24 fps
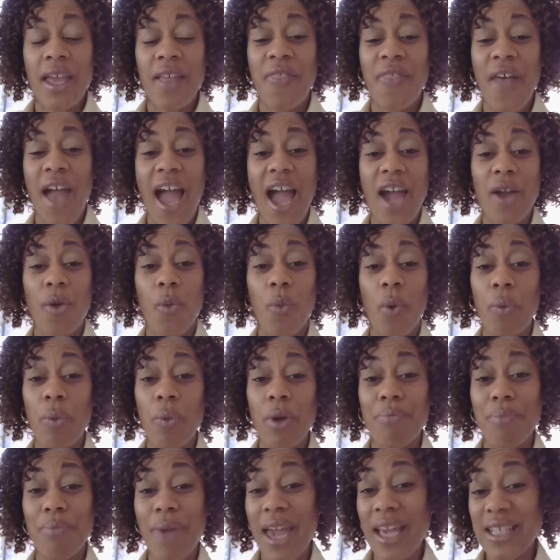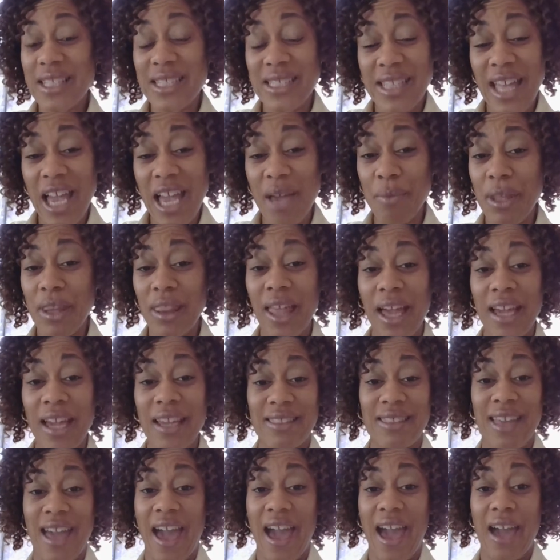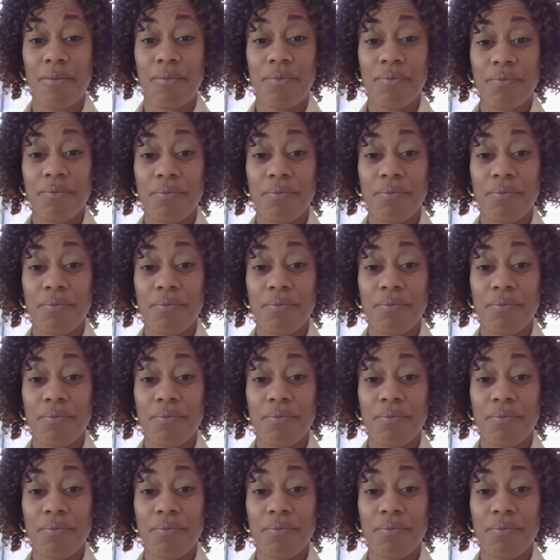that when we make statement like that,